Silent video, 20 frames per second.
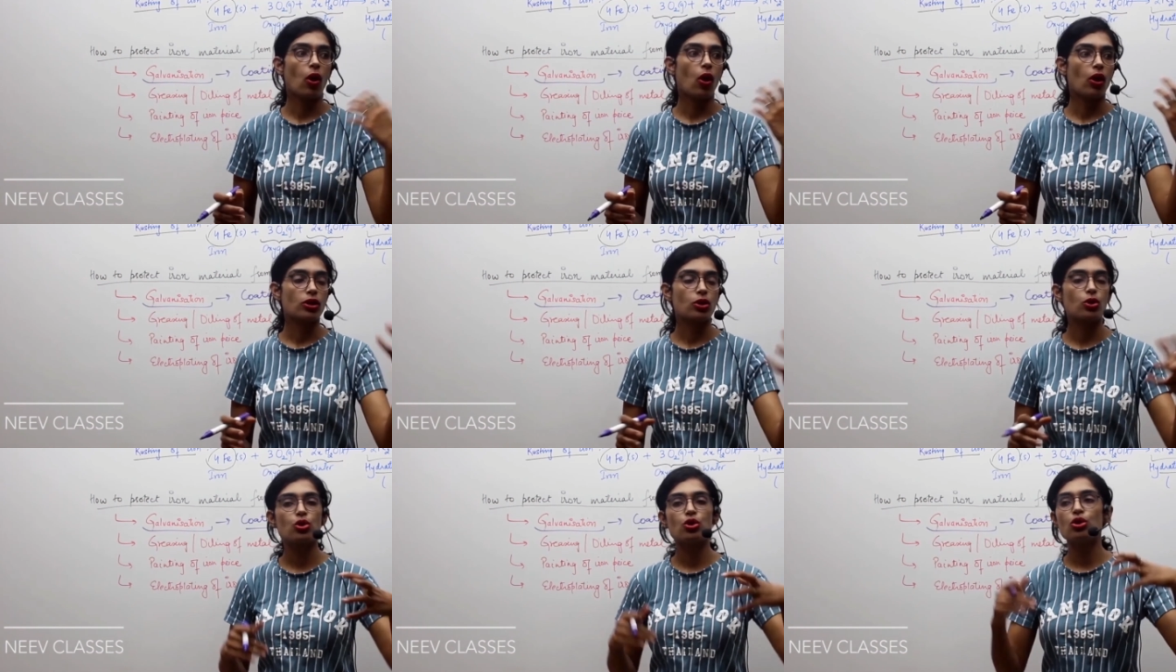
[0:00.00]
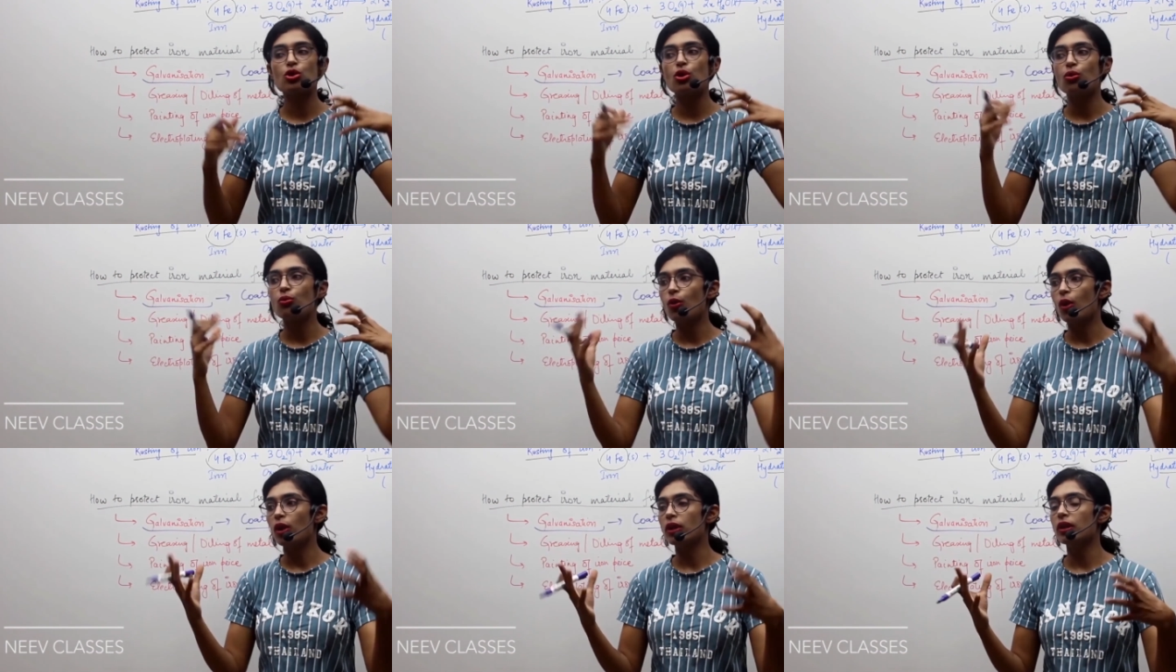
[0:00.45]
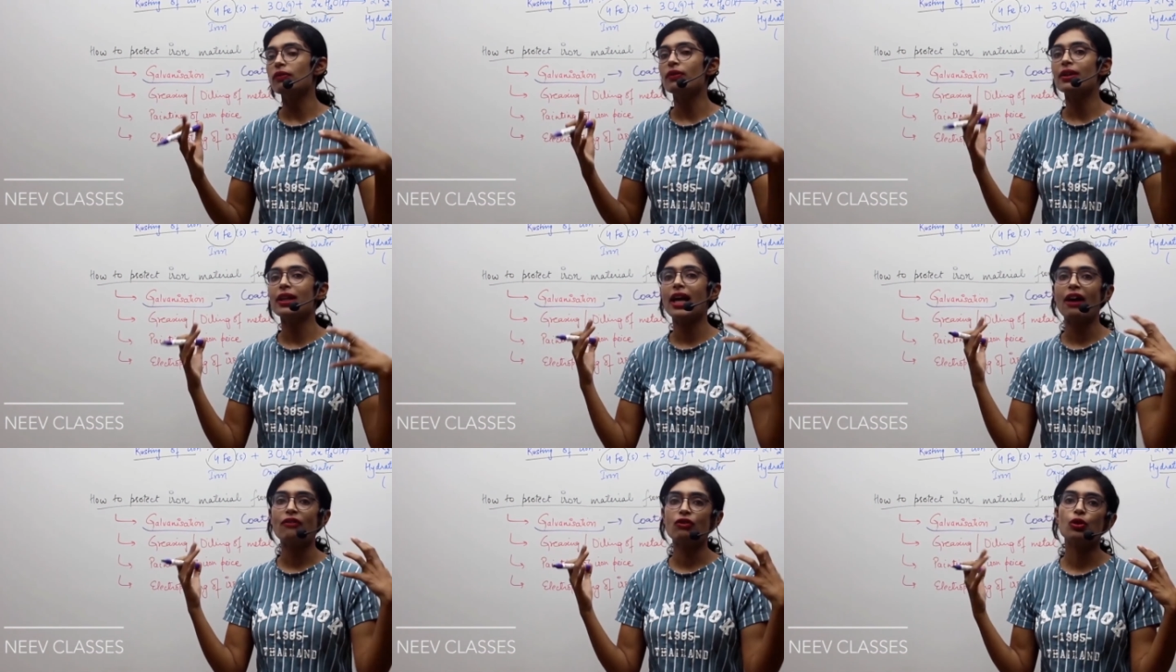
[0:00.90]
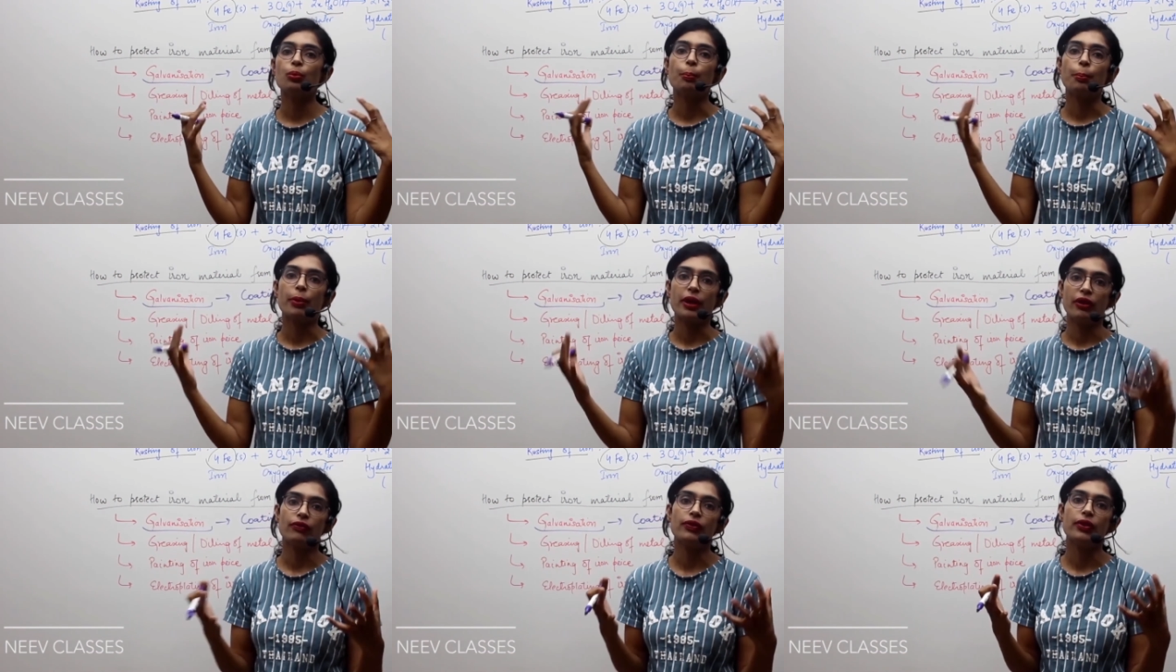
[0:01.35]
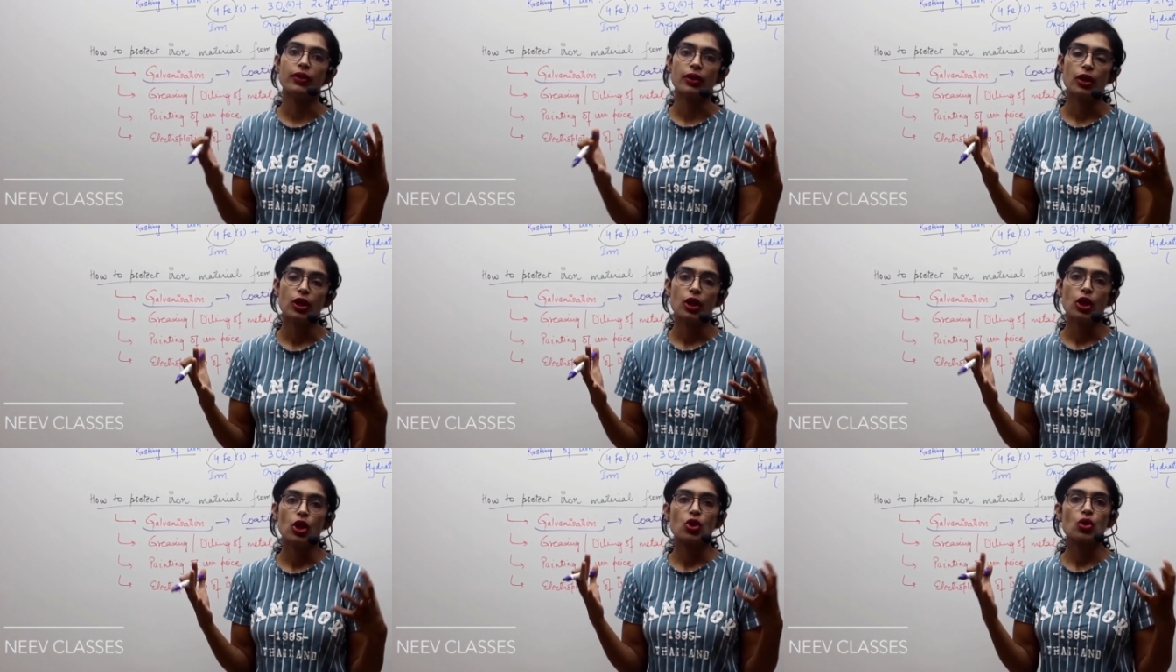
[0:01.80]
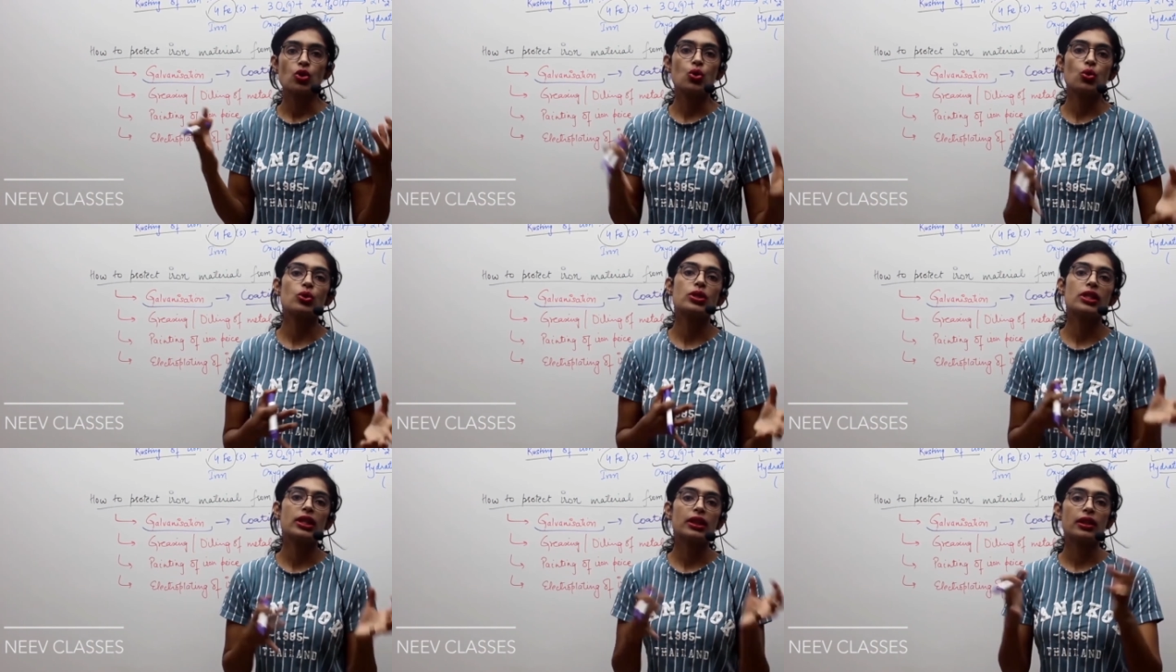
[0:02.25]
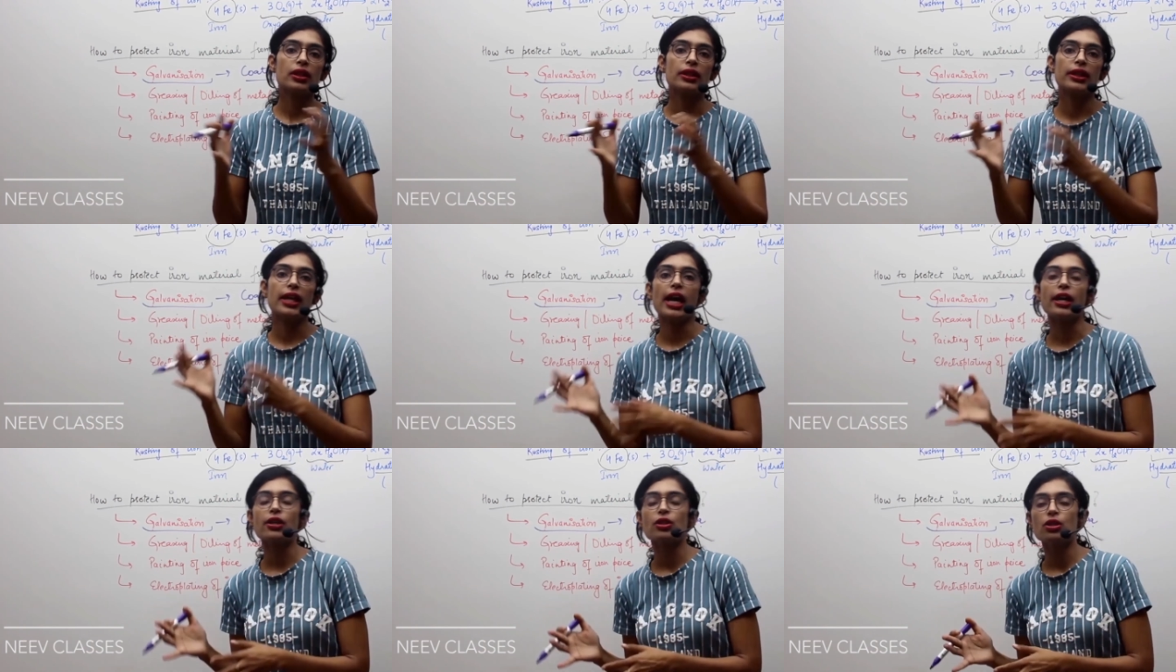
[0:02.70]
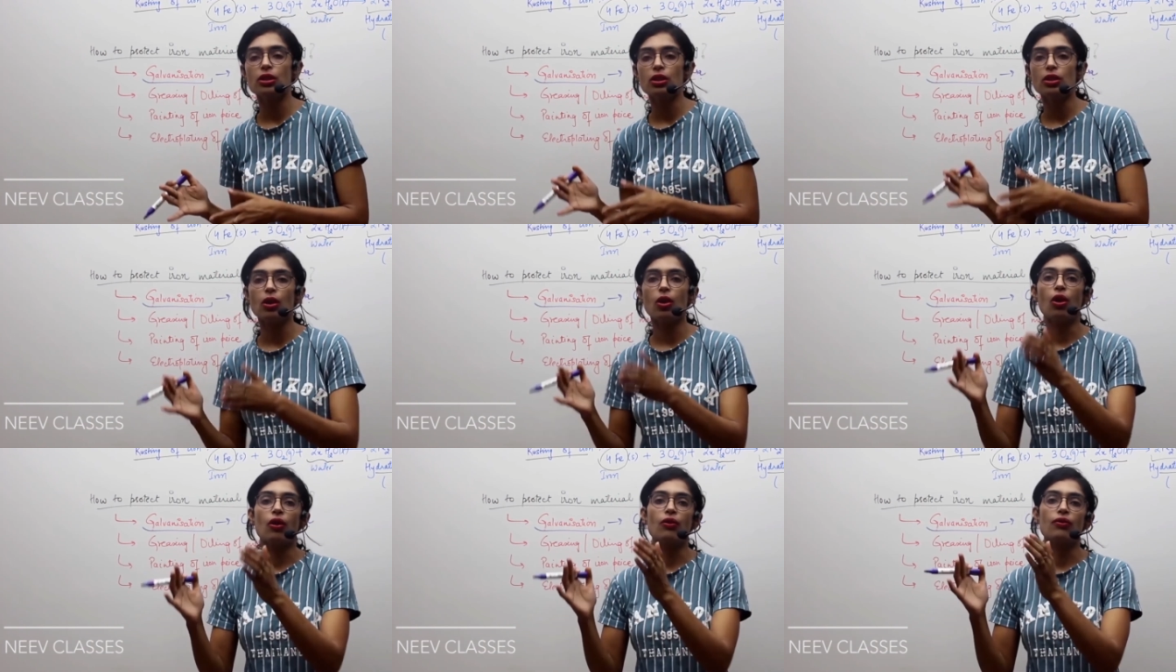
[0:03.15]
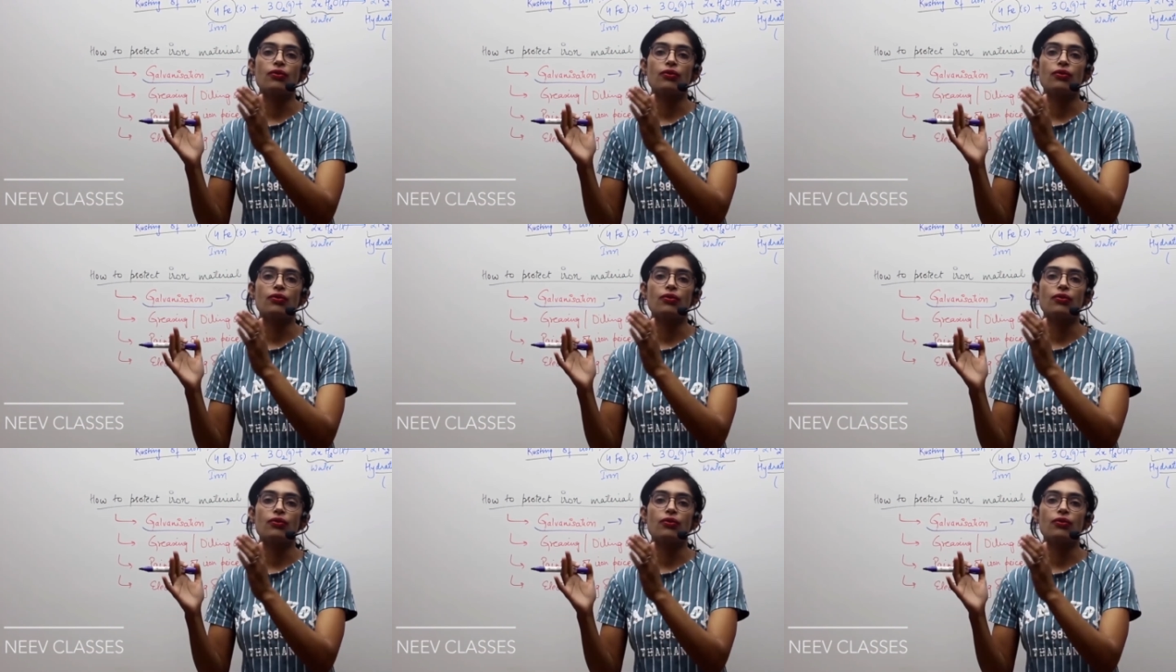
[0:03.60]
oxygen or water will have to prefer choosing the reaction